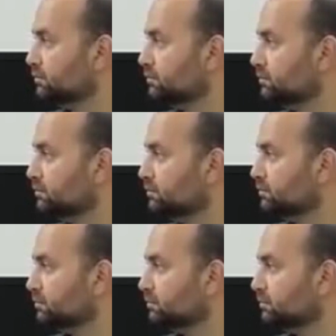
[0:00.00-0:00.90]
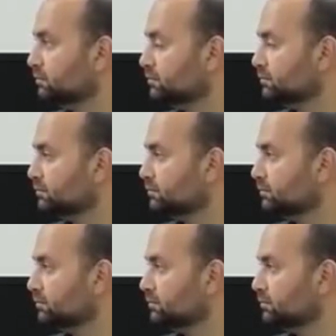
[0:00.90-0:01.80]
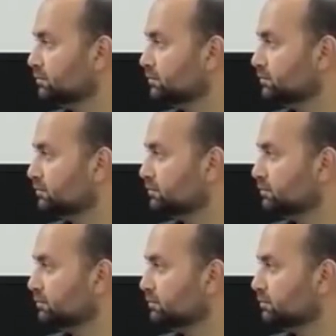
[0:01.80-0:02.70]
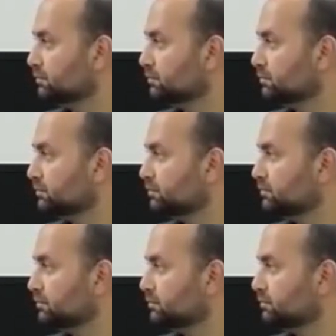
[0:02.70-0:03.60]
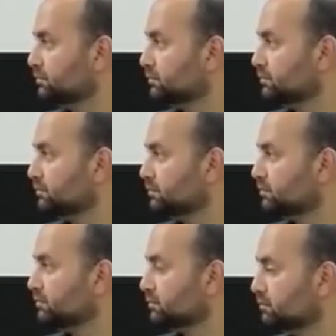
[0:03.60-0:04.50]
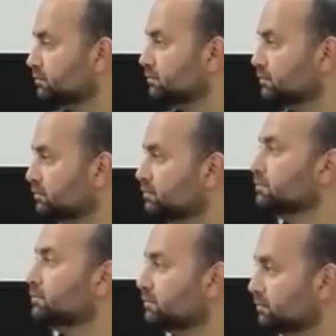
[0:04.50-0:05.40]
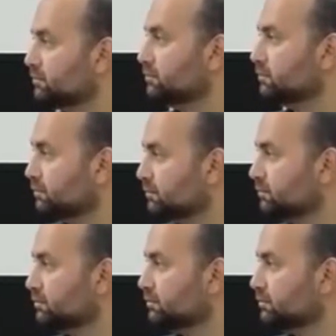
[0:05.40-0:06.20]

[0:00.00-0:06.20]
This person isn't speaking.